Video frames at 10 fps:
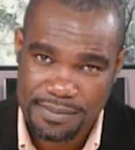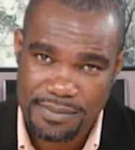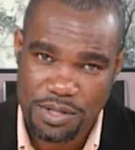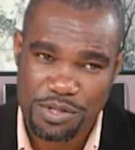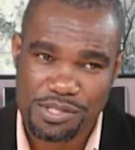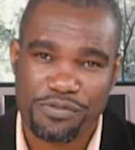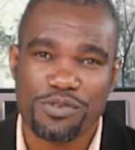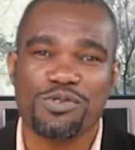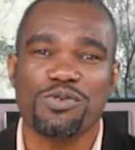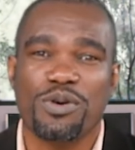Because if
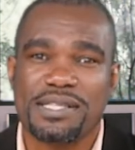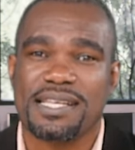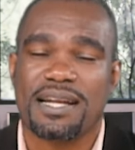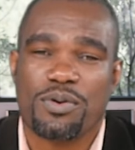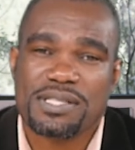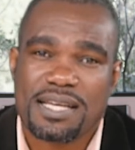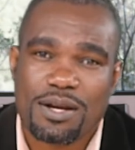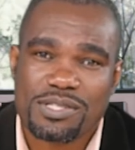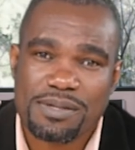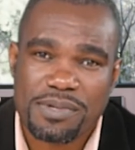you sue Wedzera, Wedzera
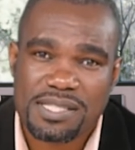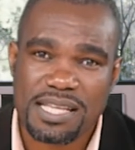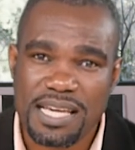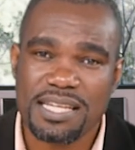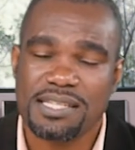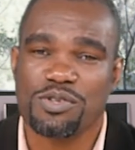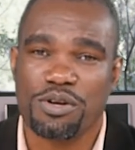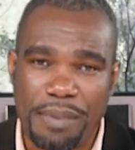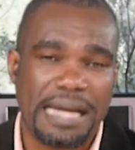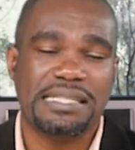will simply say, it is
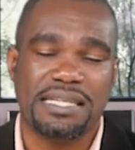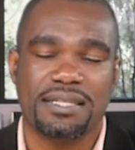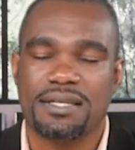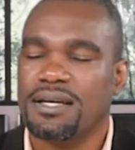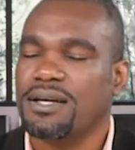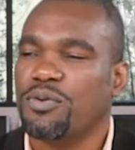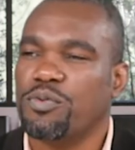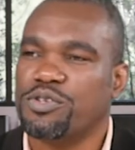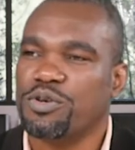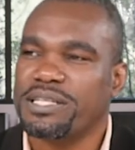not binding.
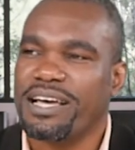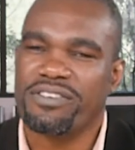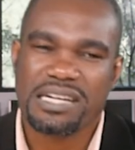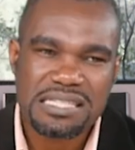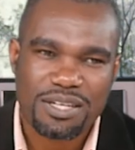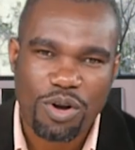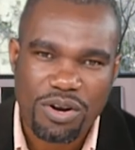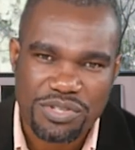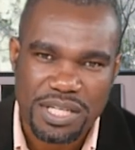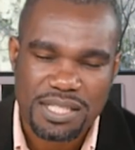We do not have a written
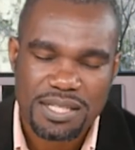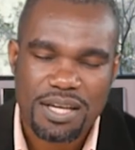contract.